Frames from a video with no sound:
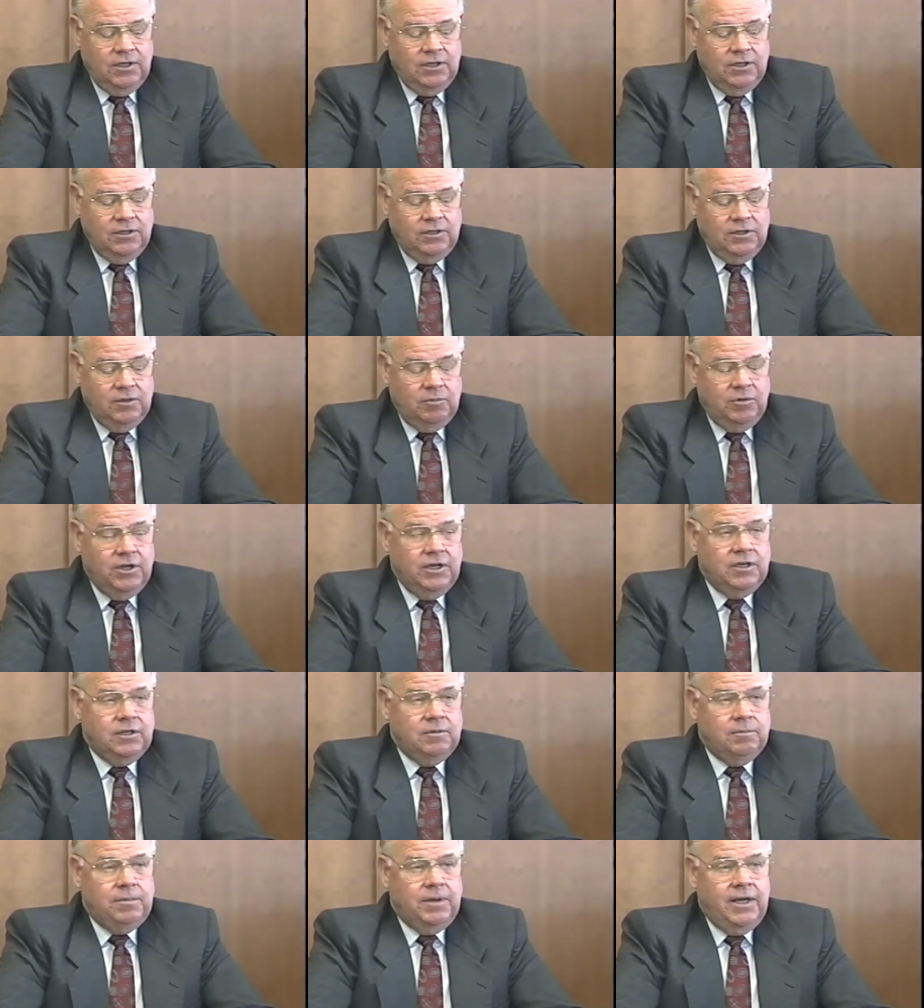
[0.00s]
to bring
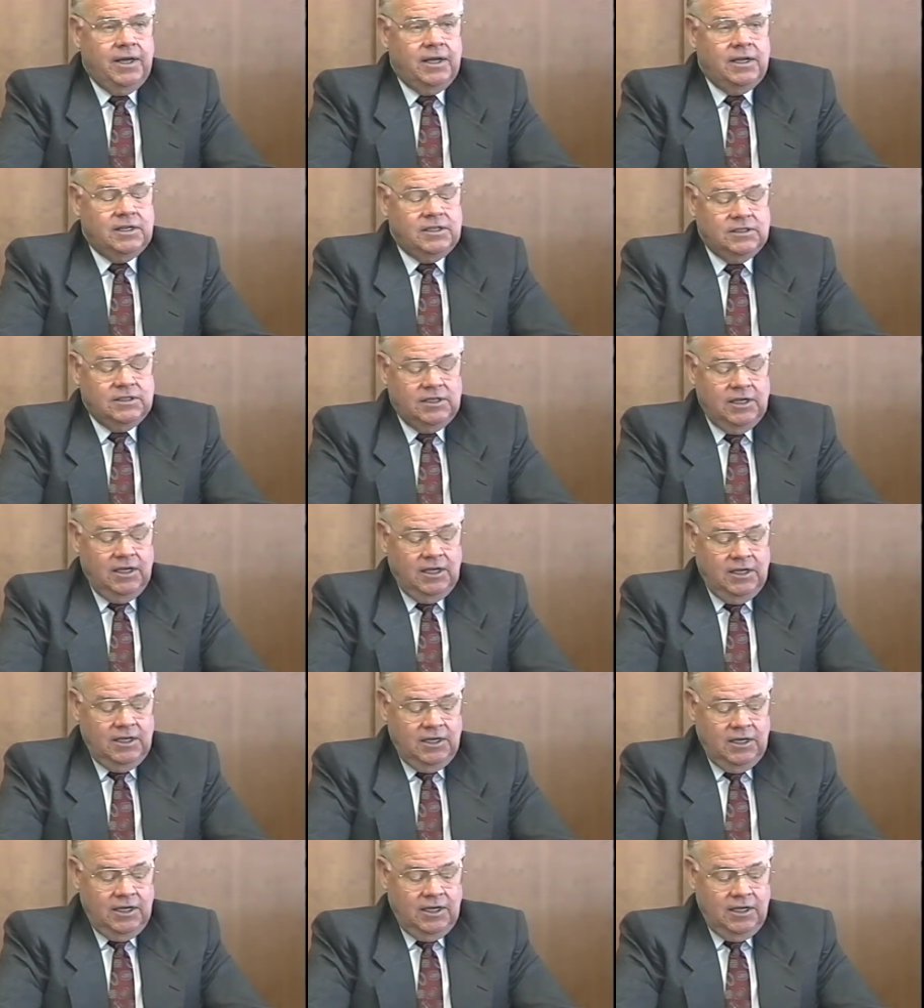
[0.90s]
to pass
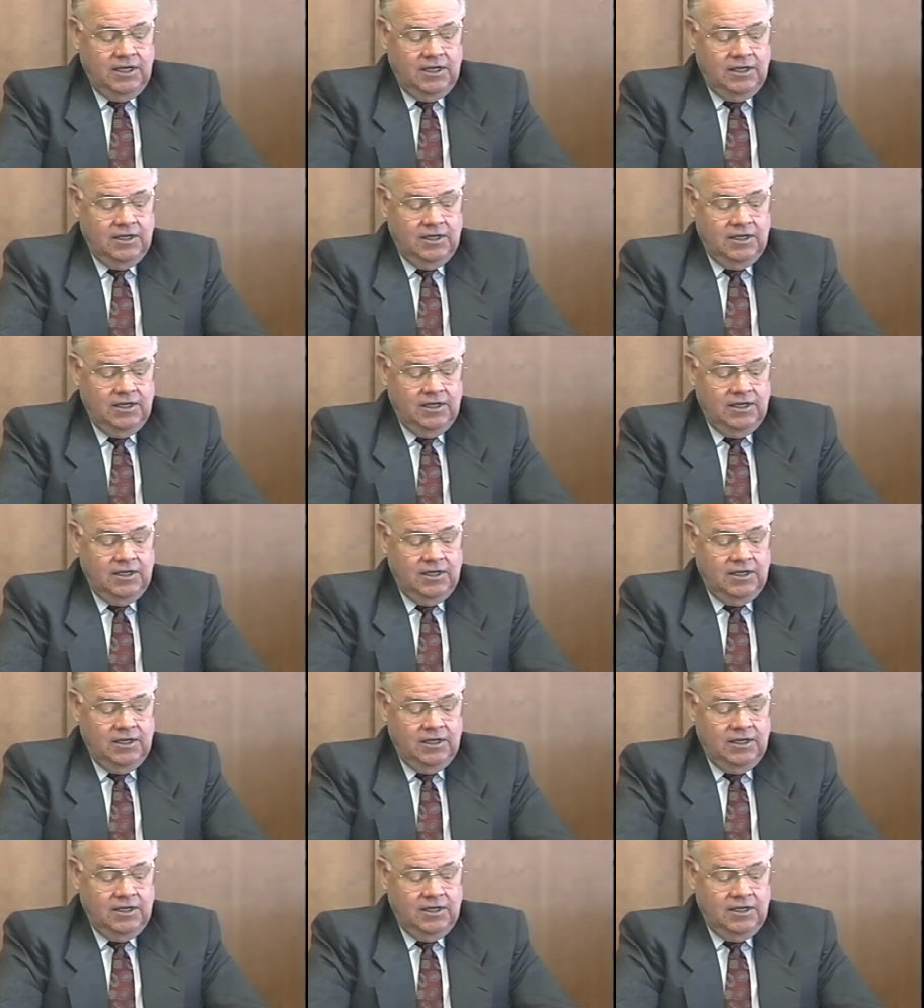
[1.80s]
a, a,